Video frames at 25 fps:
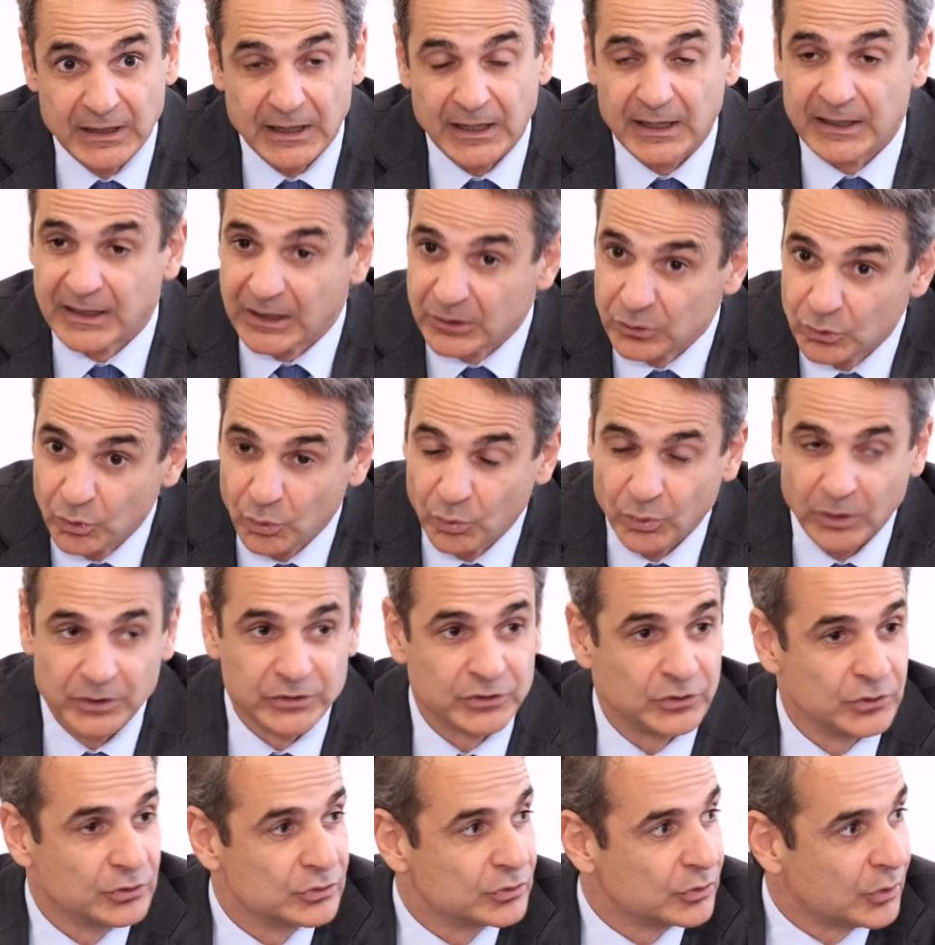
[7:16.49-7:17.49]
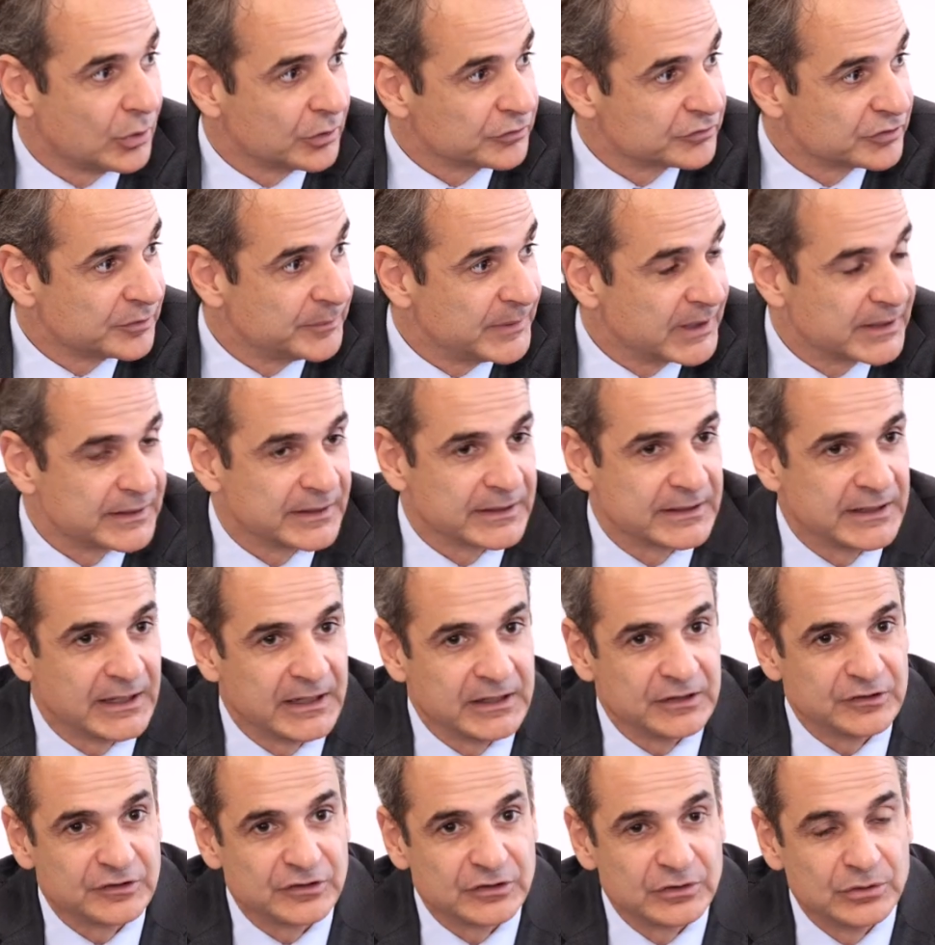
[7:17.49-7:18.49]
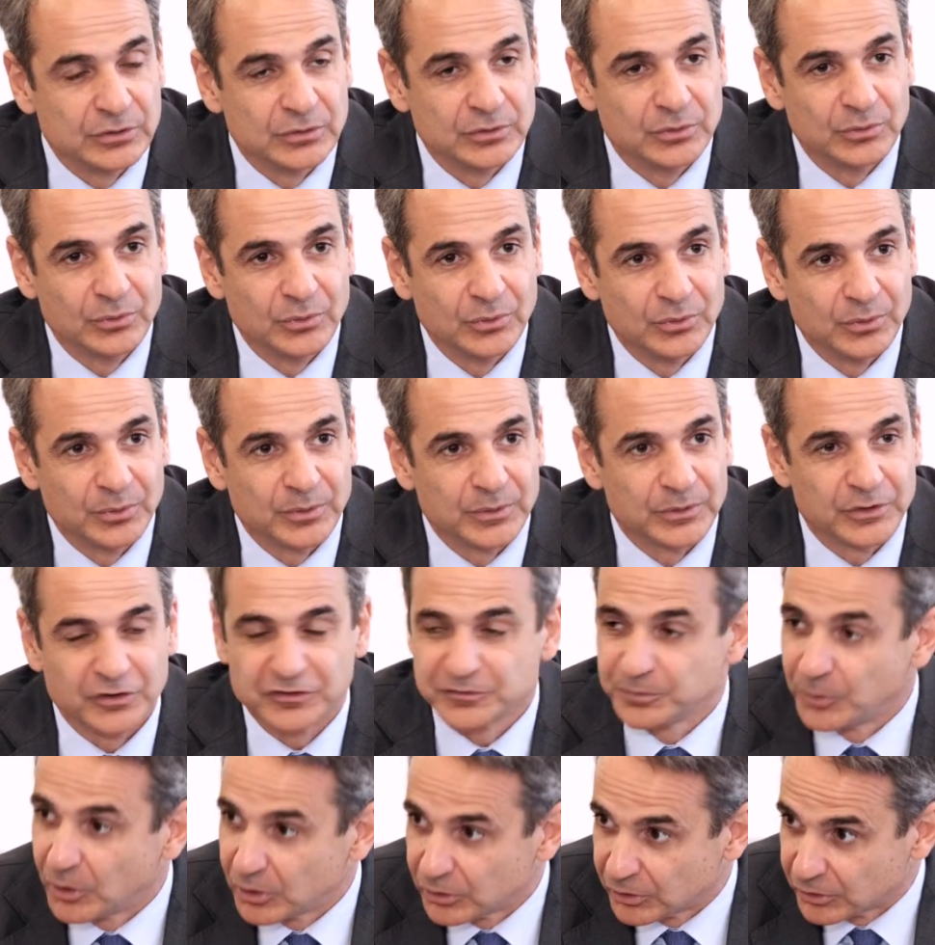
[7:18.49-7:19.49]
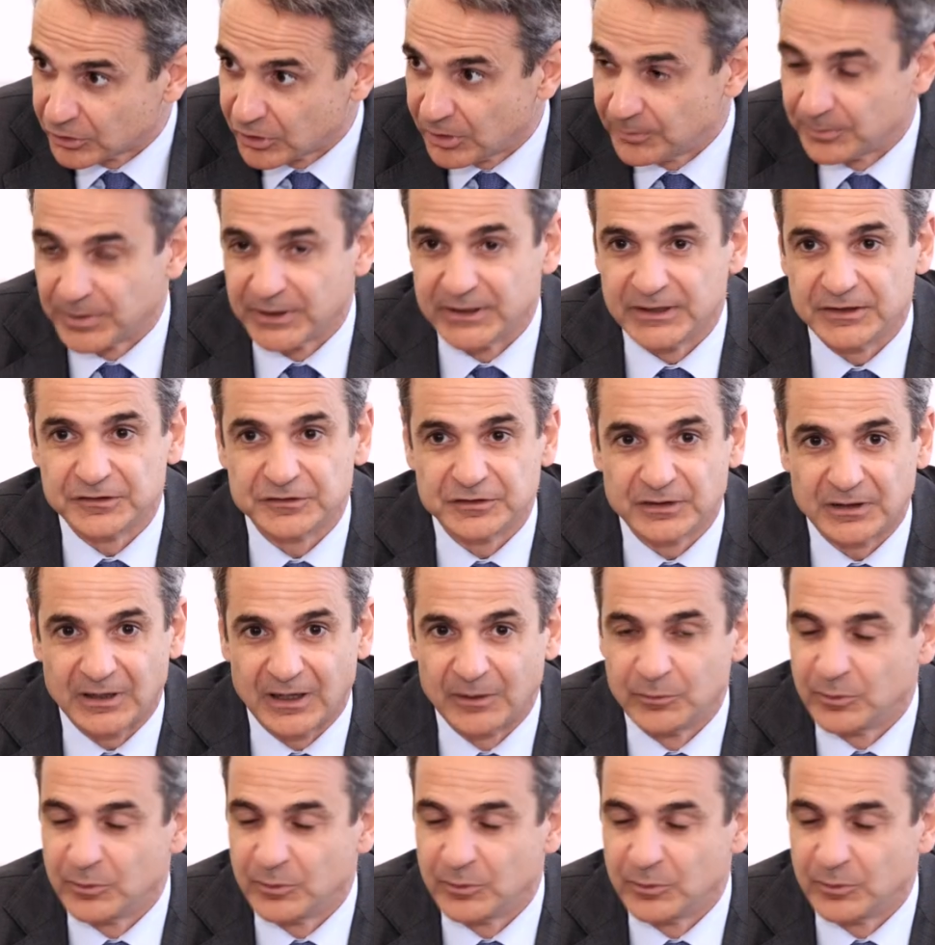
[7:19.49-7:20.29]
And I do want you to also make the case to the smaller companies.